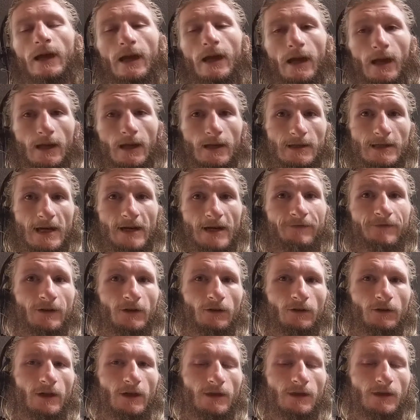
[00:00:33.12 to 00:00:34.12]
in
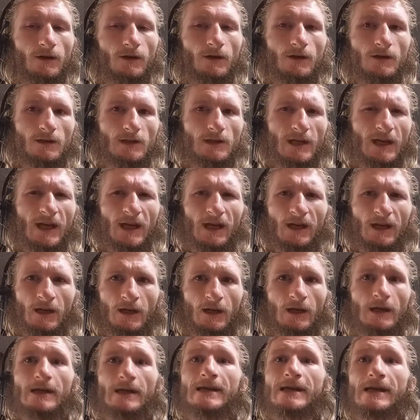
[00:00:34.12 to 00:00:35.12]
definitely
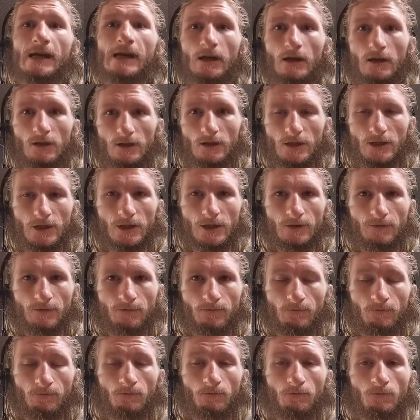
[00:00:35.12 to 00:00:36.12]
13 years.
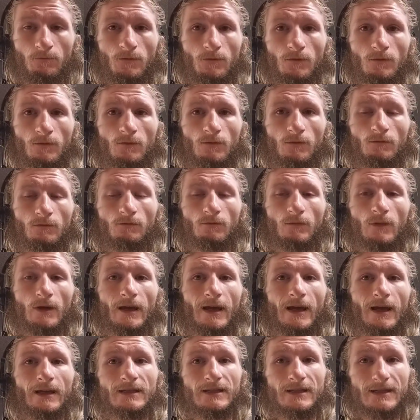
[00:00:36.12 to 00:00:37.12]

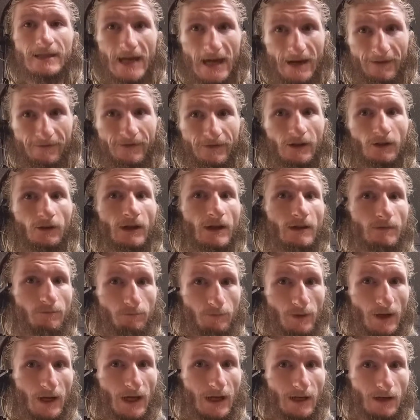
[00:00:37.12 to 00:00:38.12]
It's definitely
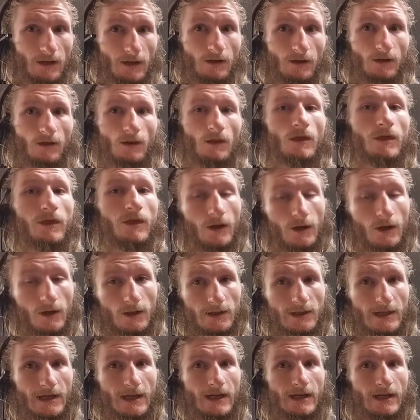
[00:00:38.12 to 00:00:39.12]
been
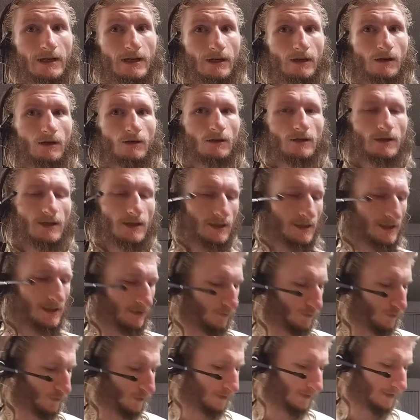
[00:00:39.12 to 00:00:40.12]
13 years since I
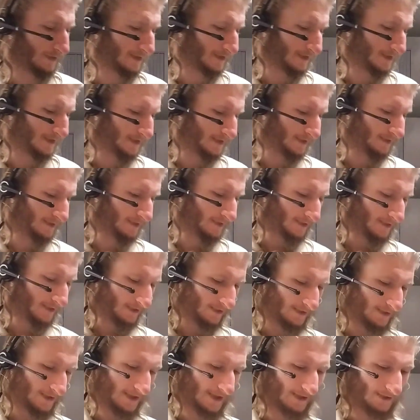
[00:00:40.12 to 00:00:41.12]
wore this
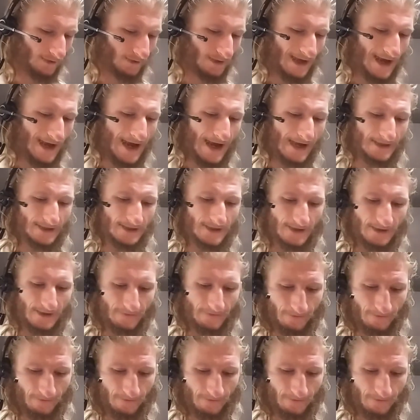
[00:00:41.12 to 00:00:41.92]
at last.